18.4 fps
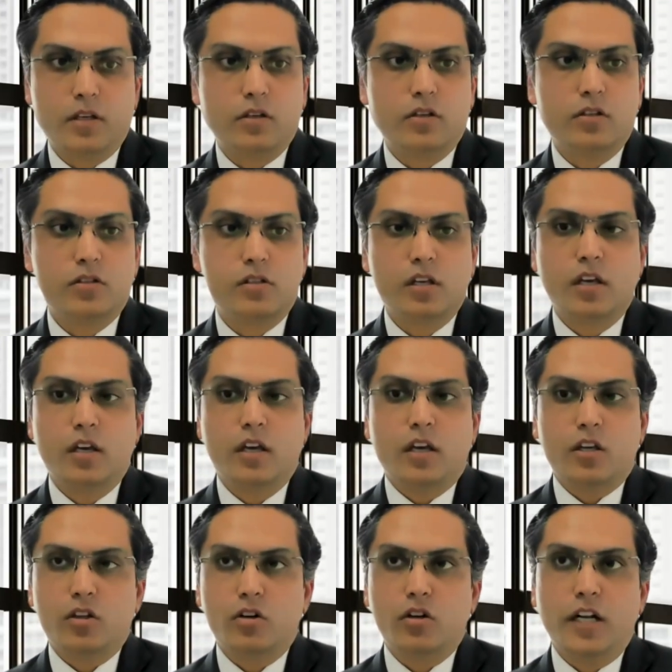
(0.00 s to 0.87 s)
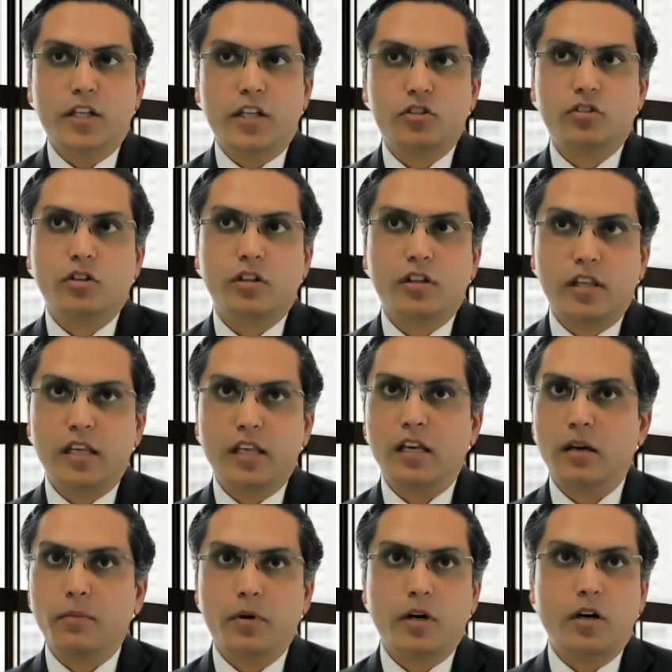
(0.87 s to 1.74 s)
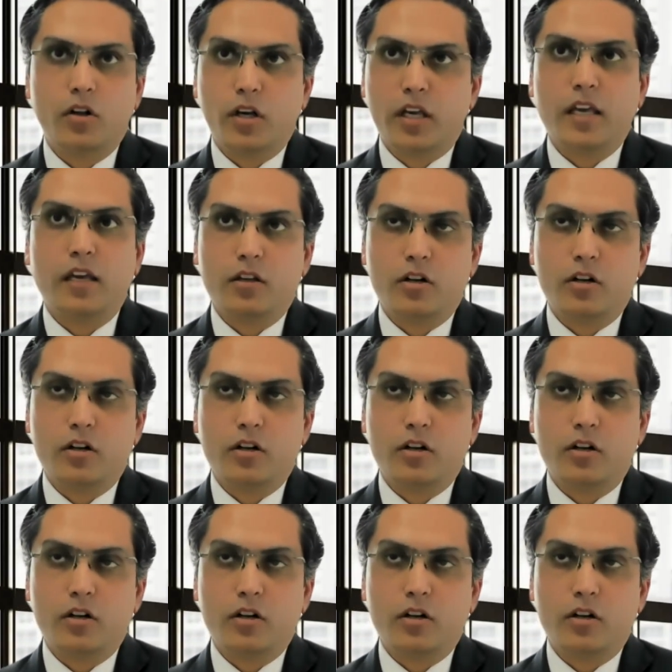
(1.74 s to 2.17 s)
because, let's not think about,